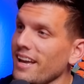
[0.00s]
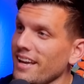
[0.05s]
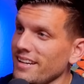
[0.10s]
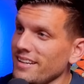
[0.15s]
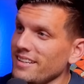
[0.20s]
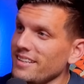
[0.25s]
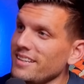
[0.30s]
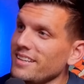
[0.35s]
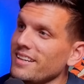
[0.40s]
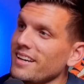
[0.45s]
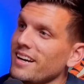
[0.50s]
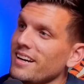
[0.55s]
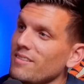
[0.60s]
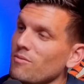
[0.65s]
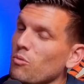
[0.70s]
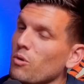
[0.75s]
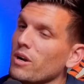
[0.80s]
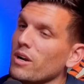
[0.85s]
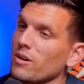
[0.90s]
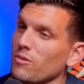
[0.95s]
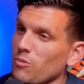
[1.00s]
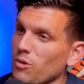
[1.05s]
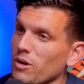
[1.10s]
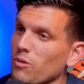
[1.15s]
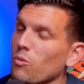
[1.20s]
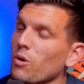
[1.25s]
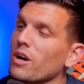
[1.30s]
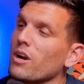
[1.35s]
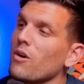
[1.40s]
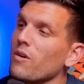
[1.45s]
And
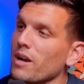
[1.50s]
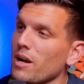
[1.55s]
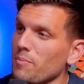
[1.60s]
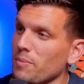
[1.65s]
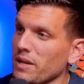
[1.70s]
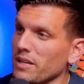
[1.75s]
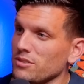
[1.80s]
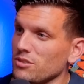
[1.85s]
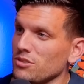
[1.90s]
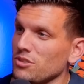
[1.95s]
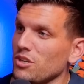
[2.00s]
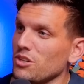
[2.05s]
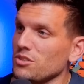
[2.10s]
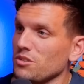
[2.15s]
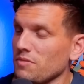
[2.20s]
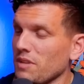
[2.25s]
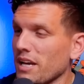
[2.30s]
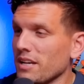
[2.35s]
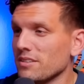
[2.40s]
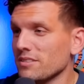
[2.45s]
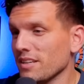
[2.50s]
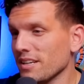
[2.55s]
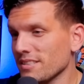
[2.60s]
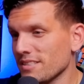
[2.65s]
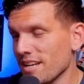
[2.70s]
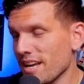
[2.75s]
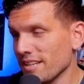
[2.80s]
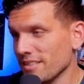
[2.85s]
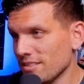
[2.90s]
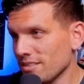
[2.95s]
we're going up against the Church of Latter-day
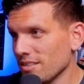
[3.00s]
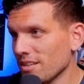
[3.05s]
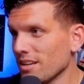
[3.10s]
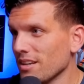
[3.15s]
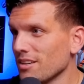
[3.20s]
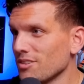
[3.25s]
Saints